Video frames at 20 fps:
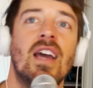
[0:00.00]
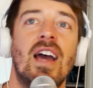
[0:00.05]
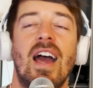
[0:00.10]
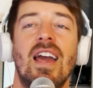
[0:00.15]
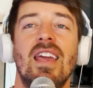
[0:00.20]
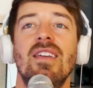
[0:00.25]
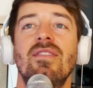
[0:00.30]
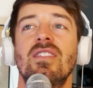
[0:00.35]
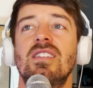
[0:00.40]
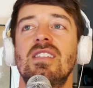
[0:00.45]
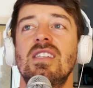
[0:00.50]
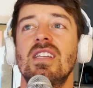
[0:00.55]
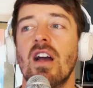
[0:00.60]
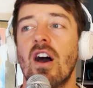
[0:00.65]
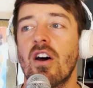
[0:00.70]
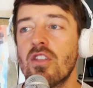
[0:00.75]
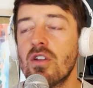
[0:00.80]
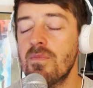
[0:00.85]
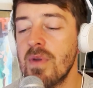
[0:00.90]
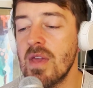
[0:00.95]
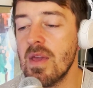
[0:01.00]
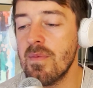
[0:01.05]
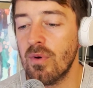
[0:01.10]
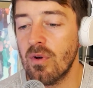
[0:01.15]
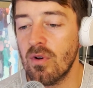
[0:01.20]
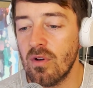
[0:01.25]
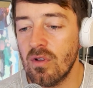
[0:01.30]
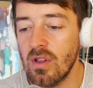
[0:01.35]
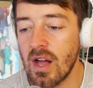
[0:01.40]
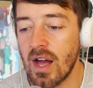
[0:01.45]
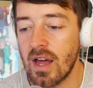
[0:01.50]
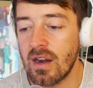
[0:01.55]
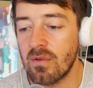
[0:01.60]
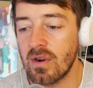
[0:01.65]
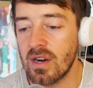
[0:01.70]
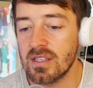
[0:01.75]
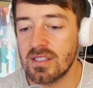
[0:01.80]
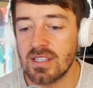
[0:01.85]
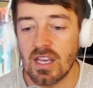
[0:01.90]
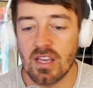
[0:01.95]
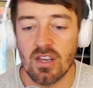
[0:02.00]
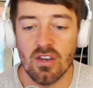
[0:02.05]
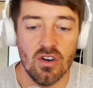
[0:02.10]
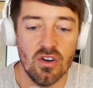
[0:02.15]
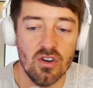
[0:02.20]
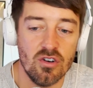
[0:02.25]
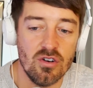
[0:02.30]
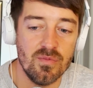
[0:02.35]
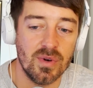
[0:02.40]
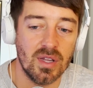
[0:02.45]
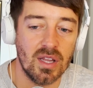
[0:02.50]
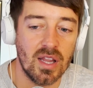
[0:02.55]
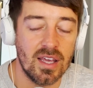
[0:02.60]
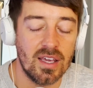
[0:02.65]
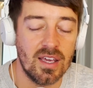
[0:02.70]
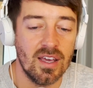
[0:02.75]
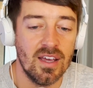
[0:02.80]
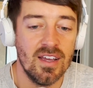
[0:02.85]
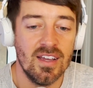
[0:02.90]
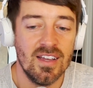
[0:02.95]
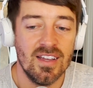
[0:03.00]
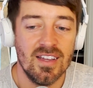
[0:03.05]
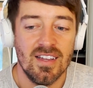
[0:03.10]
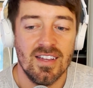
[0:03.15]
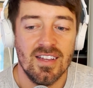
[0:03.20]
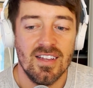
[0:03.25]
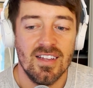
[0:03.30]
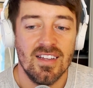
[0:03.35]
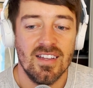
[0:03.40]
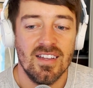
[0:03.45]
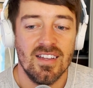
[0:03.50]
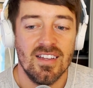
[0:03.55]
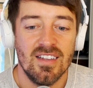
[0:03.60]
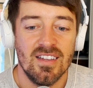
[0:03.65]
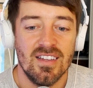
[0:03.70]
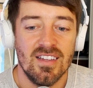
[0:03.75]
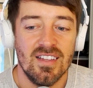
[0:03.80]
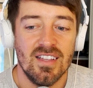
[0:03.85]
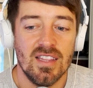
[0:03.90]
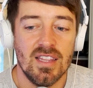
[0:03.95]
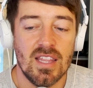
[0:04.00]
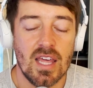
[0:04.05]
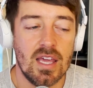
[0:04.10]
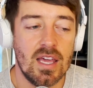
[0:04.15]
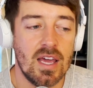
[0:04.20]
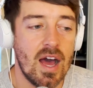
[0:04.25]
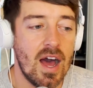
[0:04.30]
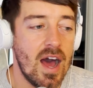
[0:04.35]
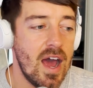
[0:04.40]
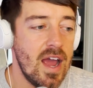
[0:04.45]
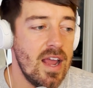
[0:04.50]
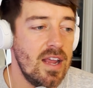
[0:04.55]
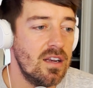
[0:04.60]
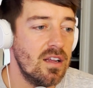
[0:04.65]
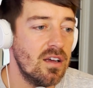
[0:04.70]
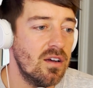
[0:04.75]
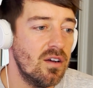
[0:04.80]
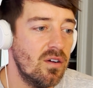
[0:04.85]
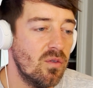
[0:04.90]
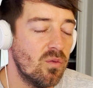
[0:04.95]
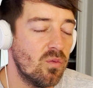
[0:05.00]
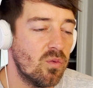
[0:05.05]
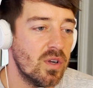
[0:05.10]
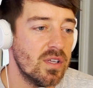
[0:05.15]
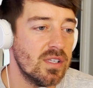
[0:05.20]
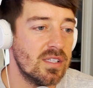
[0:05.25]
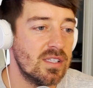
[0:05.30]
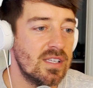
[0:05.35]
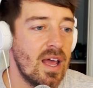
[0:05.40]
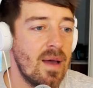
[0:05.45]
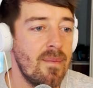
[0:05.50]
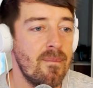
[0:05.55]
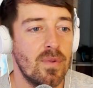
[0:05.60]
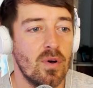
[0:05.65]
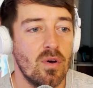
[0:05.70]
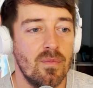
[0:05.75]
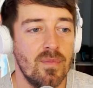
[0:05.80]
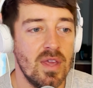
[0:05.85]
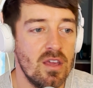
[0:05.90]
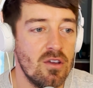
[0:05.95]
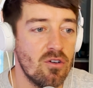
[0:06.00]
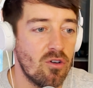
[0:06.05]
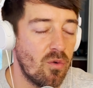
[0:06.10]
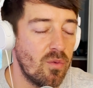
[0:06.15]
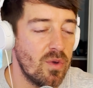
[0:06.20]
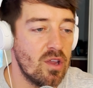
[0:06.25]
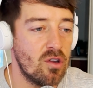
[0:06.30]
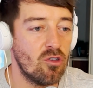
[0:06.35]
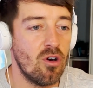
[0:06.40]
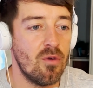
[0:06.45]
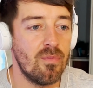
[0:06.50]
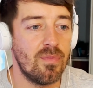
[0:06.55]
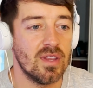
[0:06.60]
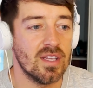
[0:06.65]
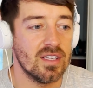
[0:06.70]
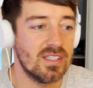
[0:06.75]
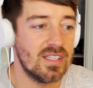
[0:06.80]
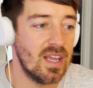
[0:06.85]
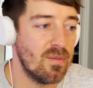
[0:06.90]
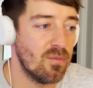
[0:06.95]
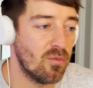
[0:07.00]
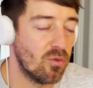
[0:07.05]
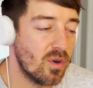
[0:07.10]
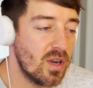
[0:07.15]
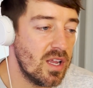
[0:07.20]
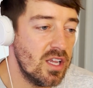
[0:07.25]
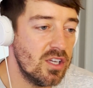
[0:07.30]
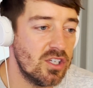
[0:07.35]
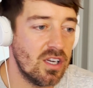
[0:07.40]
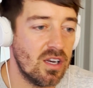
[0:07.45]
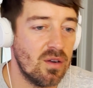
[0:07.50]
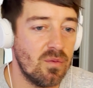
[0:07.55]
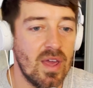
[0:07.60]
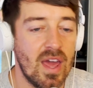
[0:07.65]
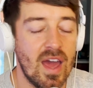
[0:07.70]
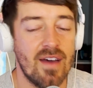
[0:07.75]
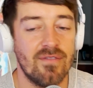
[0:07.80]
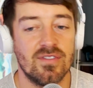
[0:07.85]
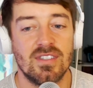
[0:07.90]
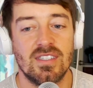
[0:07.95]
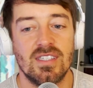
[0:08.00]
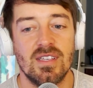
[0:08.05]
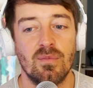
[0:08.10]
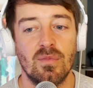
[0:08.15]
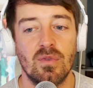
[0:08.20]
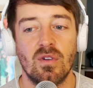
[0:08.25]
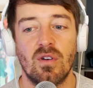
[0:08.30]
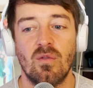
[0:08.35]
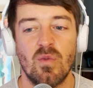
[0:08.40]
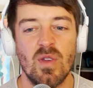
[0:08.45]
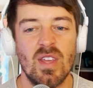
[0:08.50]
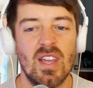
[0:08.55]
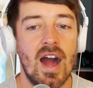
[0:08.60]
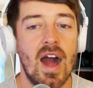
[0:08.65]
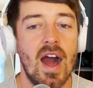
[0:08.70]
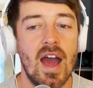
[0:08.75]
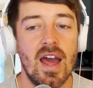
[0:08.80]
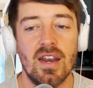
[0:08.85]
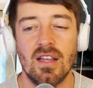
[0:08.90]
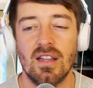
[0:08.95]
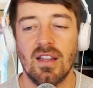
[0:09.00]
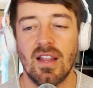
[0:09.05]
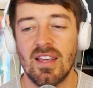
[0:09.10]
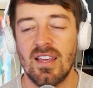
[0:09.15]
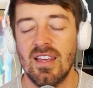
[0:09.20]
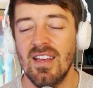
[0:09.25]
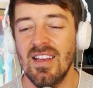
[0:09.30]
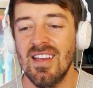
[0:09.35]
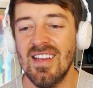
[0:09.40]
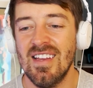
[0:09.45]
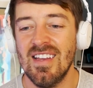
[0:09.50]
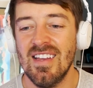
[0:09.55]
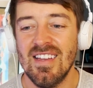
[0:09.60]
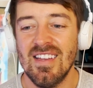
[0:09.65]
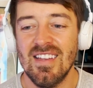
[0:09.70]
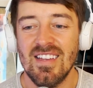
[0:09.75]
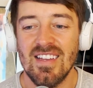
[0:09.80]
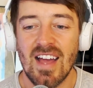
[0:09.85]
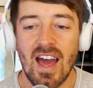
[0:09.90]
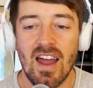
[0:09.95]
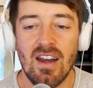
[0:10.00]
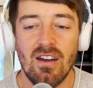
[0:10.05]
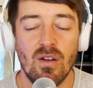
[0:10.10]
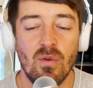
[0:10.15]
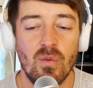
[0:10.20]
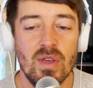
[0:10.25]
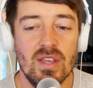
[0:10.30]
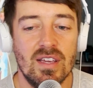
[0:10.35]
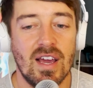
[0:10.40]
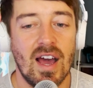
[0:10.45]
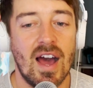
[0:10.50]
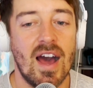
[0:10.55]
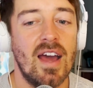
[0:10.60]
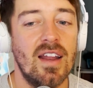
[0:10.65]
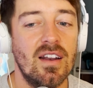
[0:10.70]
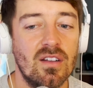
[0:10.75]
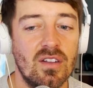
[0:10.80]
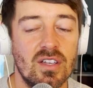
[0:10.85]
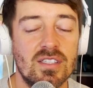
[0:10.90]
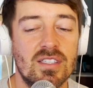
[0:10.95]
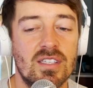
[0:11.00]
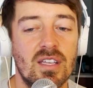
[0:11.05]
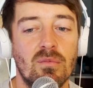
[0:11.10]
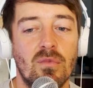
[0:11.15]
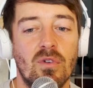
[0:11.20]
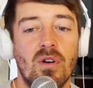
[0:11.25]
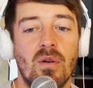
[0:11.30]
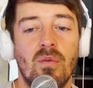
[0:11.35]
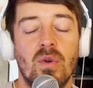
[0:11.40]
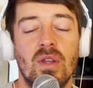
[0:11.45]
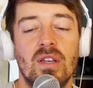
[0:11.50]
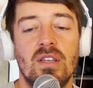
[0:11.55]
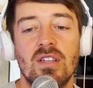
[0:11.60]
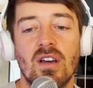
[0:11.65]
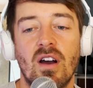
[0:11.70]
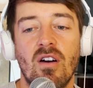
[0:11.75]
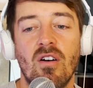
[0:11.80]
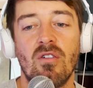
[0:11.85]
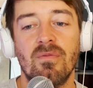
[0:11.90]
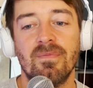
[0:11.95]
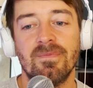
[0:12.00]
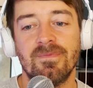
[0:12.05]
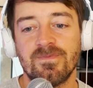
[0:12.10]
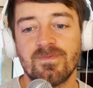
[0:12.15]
I even see other people, I don't want to say who, but like they kind of resemble me or we grew up in the same region and we have similar, we kind of like, I don't know, we kind of look similar and we don't.